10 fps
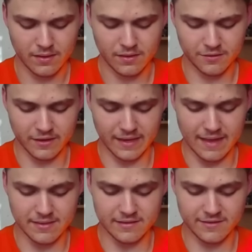Just gonna
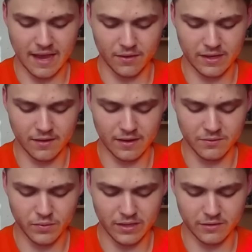get this down here, and
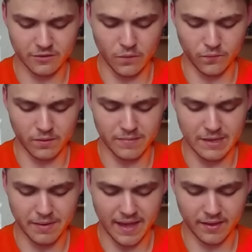we can also go for a mini
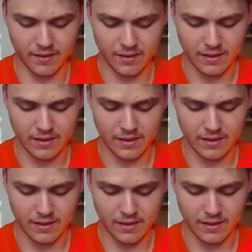Pekka.